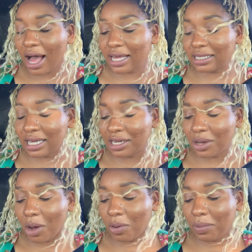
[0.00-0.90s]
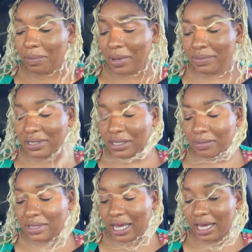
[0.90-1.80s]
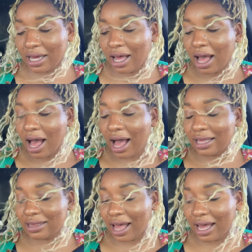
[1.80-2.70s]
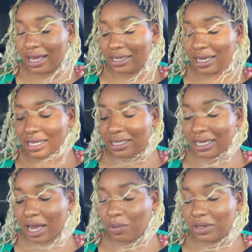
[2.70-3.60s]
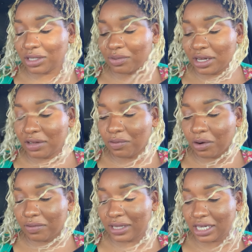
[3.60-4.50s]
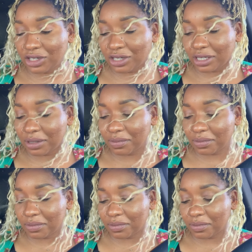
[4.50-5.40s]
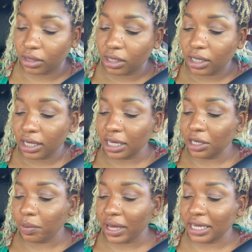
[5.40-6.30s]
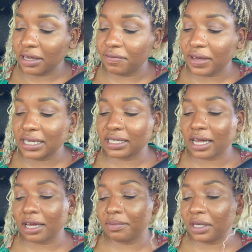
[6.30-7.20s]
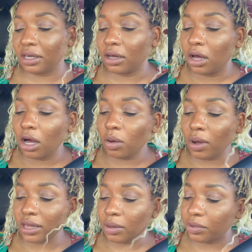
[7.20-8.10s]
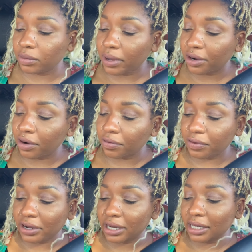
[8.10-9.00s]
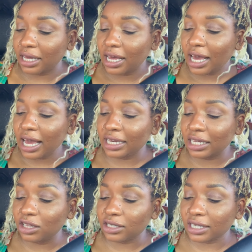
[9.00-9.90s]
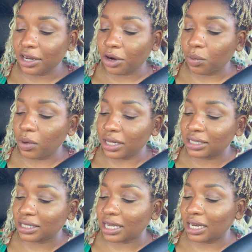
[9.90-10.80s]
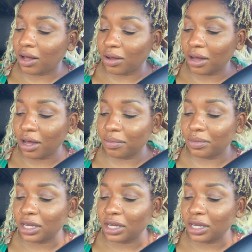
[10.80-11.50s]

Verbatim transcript: I said no, but maybe someday. I lied and said I wasn't ready for a relationship. Anyway, he FaceTimed me while I'm with my girlfriend and he looked at her once and hung up.